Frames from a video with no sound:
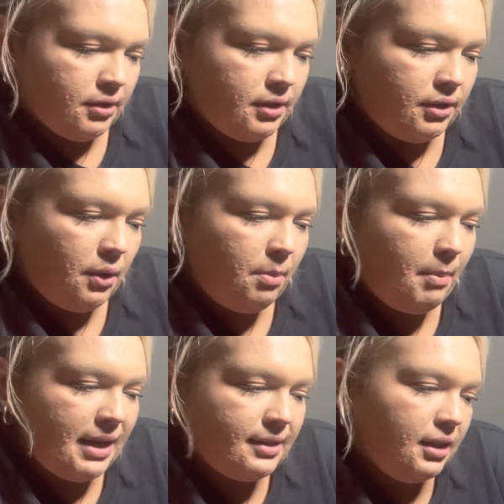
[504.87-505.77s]
So
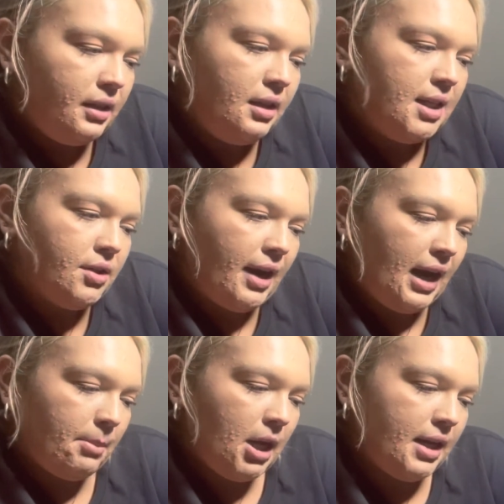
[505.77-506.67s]
basically these are
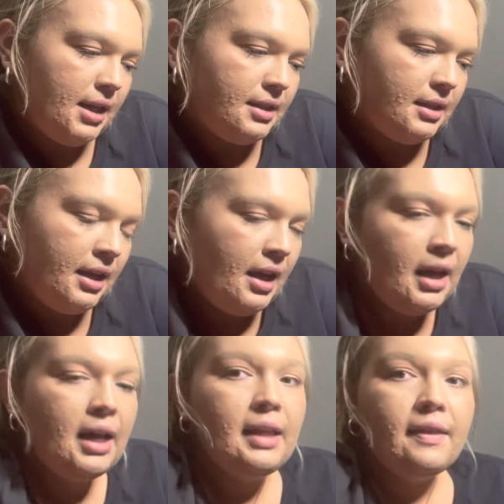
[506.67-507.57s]
antibodies
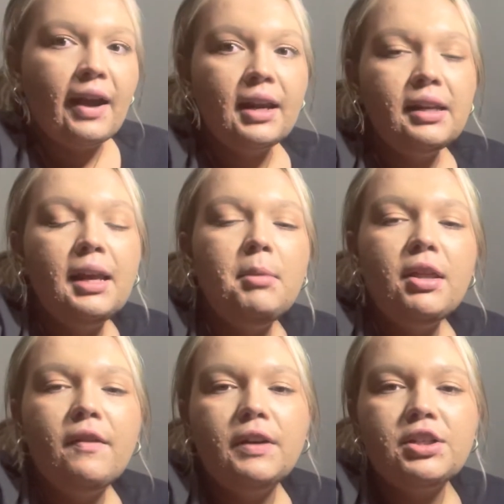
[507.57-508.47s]
that can inhibit
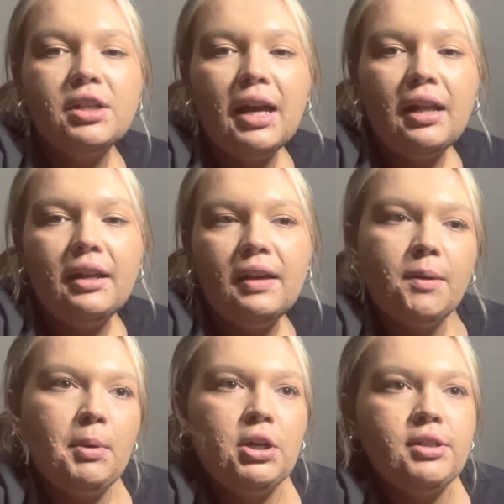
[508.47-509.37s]
the functionality of a
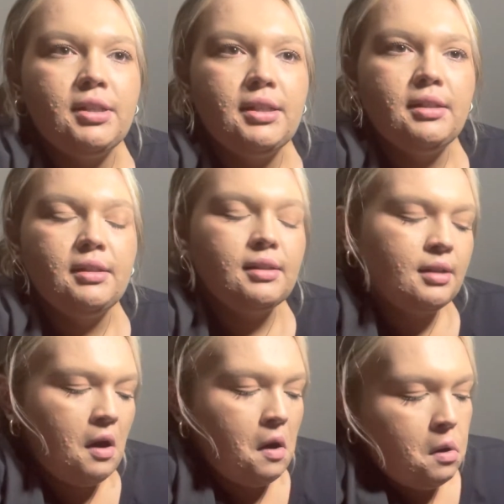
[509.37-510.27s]
person's
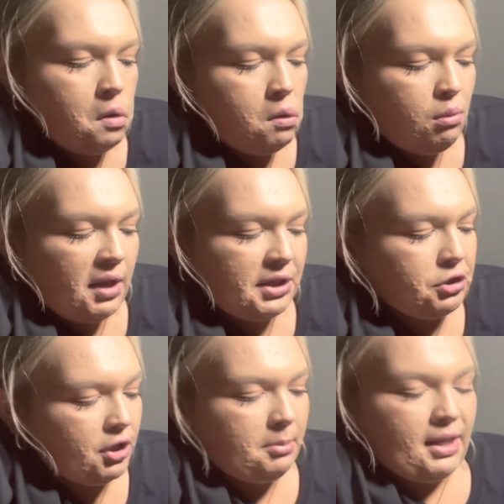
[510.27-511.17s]

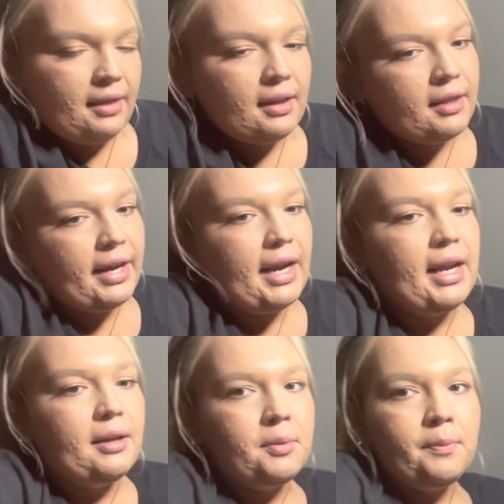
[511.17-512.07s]
treatment that
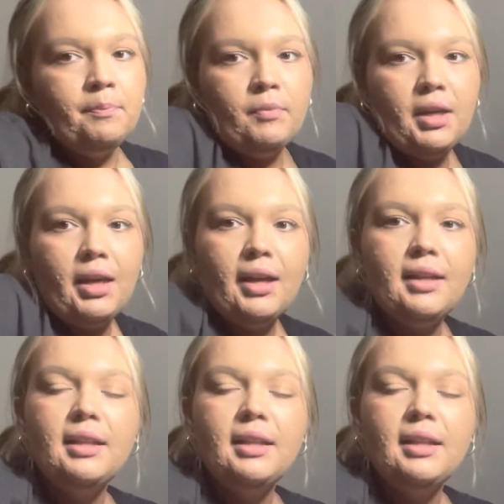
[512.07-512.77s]
they get.